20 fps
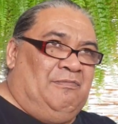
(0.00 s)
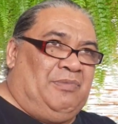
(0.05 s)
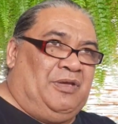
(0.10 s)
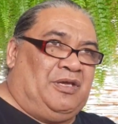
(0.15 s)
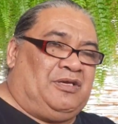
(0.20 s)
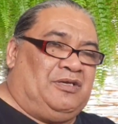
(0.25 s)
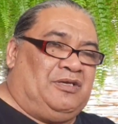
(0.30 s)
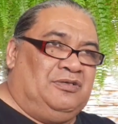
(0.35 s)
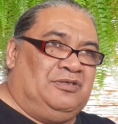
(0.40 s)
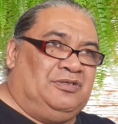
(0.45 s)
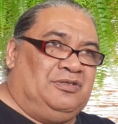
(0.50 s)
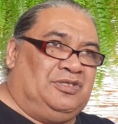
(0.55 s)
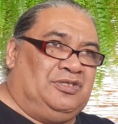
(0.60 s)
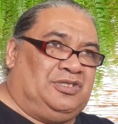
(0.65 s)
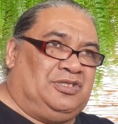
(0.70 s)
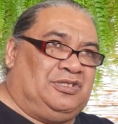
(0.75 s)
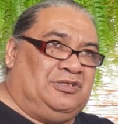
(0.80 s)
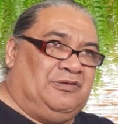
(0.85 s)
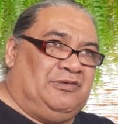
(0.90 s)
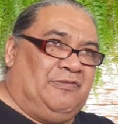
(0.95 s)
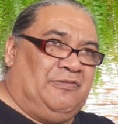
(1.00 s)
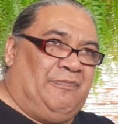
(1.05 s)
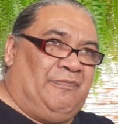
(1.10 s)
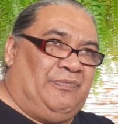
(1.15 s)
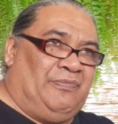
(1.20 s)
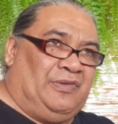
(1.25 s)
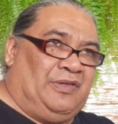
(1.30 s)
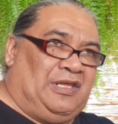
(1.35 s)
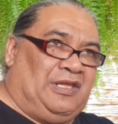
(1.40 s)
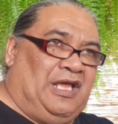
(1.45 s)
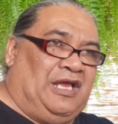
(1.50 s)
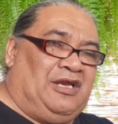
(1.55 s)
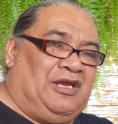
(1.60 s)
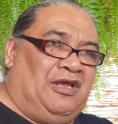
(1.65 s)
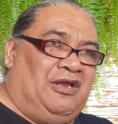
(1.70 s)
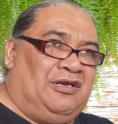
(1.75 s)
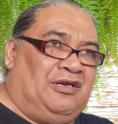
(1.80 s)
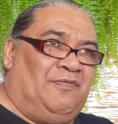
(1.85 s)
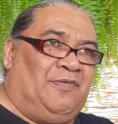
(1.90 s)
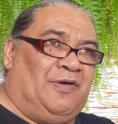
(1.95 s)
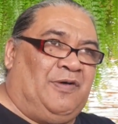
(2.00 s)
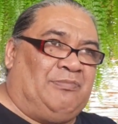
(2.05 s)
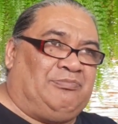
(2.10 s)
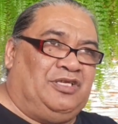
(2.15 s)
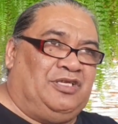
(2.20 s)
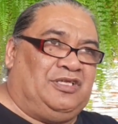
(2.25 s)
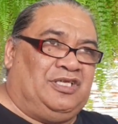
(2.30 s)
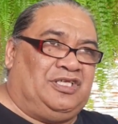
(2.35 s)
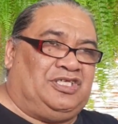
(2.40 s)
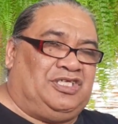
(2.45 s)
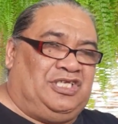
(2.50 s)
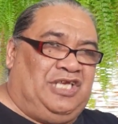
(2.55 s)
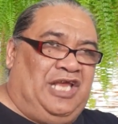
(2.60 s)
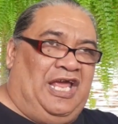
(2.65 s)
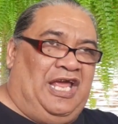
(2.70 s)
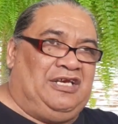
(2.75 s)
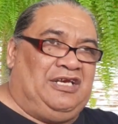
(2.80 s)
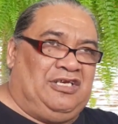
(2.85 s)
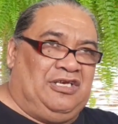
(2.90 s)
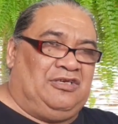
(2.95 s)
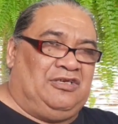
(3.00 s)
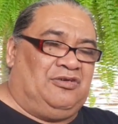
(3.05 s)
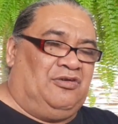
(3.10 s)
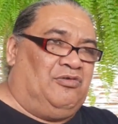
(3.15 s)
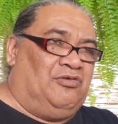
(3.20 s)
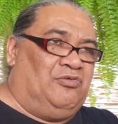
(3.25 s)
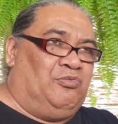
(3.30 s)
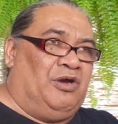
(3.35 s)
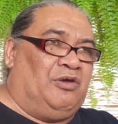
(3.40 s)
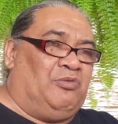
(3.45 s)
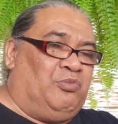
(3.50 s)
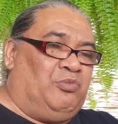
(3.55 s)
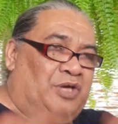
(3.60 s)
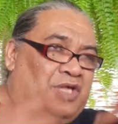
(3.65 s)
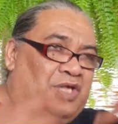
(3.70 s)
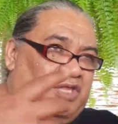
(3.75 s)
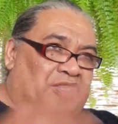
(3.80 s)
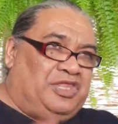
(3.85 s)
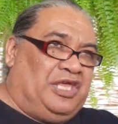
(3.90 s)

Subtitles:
because they don't live up to the standard or what we